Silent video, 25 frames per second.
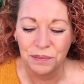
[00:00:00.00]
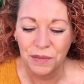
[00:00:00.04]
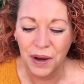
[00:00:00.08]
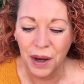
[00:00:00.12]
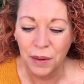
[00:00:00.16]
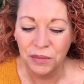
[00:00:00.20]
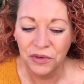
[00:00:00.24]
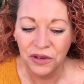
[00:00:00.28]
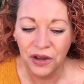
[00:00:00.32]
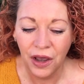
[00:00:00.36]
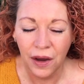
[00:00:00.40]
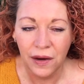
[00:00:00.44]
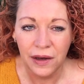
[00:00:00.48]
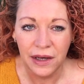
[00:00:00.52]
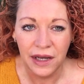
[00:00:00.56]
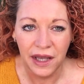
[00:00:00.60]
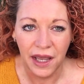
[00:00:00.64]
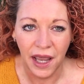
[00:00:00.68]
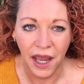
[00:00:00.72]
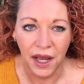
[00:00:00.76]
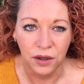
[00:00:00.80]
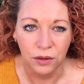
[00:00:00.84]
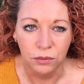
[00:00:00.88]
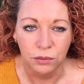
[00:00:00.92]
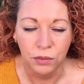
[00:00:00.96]
I'm totally
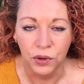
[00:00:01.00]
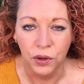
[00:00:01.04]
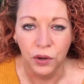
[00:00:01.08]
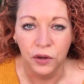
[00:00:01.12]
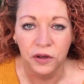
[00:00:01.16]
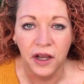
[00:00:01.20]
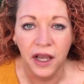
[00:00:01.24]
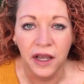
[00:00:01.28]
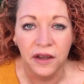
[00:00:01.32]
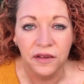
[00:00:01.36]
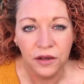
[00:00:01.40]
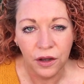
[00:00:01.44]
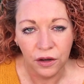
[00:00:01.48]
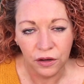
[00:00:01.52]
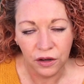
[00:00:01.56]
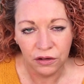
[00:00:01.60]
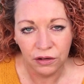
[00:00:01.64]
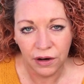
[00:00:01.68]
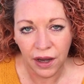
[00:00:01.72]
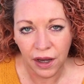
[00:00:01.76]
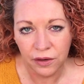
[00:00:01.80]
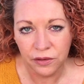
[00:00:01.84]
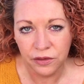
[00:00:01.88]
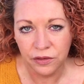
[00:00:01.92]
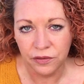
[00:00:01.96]
getting on board. It's a
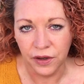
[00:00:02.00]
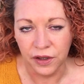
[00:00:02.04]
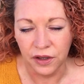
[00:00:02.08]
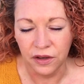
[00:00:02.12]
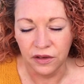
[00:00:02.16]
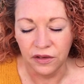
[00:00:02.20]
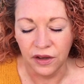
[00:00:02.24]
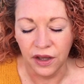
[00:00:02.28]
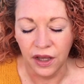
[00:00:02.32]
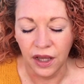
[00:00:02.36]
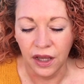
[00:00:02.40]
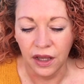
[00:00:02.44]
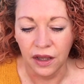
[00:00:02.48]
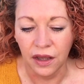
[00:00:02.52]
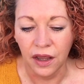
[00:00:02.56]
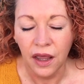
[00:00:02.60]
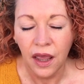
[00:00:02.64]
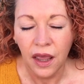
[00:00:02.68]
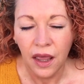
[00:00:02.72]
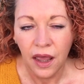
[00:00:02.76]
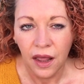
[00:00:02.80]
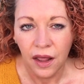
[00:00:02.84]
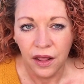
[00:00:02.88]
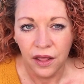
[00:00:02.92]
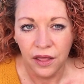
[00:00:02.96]
crowdfunding
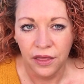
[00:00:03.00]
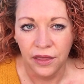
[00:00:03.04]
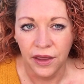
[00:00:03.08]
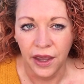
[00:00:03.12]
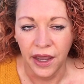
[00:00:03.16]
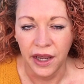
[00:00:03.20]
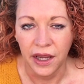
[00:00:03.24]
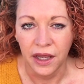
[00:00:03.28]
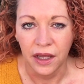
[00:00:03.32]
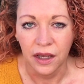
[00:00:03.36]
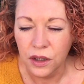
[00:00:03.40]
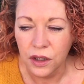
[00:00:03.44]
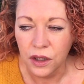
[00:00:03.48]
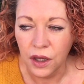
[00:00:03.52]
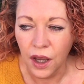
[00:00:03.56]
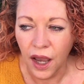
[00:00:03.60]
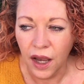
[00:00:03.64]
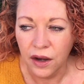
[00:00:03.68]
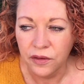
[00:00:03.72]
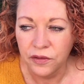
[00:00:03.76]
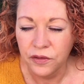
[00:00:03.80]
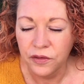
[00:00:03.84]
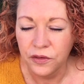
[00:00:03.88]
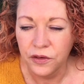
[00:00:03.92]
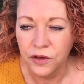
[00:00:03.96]
thing. You
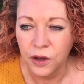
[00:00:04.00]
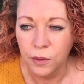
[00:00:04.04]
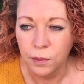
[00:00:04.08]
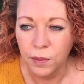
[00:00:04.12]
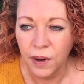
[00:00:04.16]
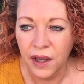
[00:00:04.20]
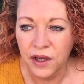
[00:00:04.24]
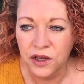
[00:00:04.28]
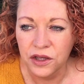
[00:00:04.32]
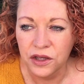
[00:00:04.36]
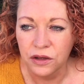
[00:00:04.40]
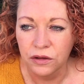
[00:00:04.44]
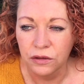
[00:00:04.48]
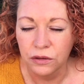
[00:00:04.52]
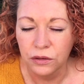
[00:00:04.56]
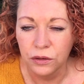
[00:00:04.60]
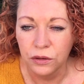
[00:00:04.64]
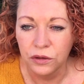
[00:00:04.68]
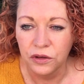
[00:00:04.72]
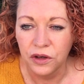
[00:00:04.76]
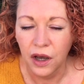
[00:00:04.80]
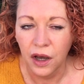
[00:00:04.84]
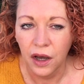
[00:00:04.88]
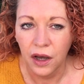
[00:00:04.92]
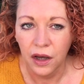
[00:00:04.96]
have, you place your
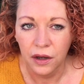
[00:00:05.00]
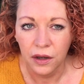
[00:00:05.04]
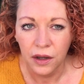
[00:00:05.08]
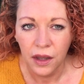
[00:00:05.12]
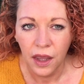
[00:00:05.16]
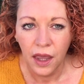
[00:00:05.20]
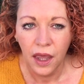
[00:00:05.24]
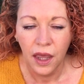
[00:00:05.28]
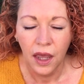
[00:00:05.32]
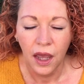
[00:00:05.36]
order